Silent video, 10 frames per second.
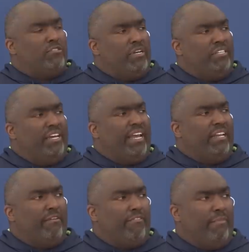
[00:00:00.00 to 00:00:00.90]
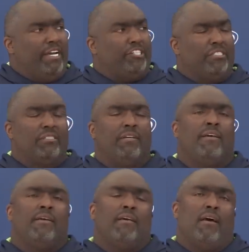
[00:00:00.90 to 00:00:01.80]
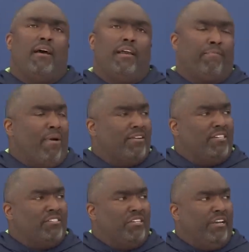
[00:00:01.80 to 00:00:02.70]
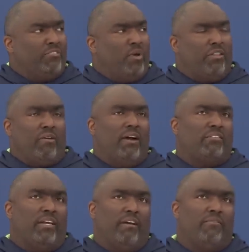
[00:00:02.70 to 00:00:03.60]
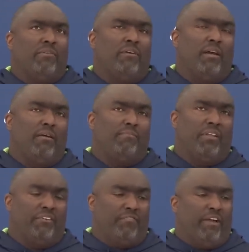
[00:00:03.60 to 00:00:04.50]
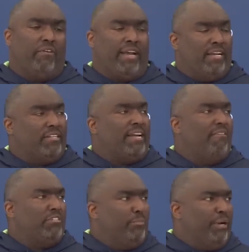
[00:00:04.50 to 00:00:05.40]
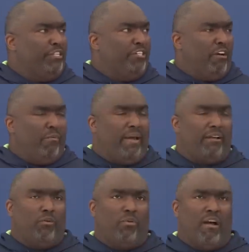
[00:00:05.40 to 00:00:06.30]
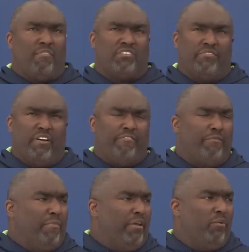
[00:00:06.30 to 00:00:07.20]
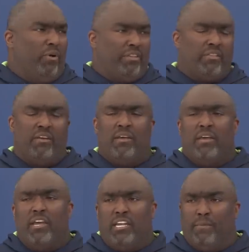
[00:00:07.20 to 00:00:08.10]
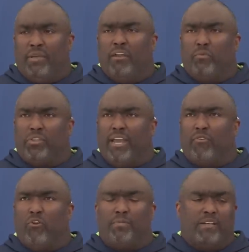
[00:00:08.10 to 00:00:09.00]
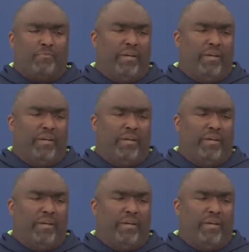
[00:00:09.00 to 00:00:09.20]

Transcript: are they taking information and process things while they're out there? The veteran guys, like obviously bringing Jaron back, who we're obviously very familiar with, and him getting with that group, that's